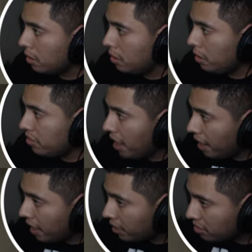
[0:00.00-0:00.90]
He's at
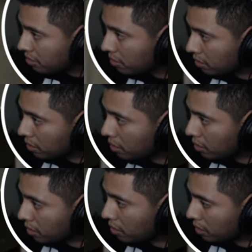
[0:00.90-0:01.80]
eight.
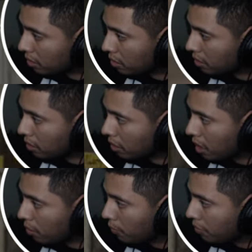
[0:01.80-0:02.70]

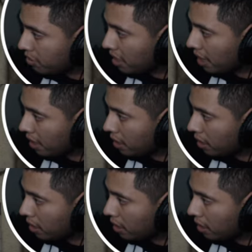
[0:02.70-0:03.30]
I don't know if he's yet.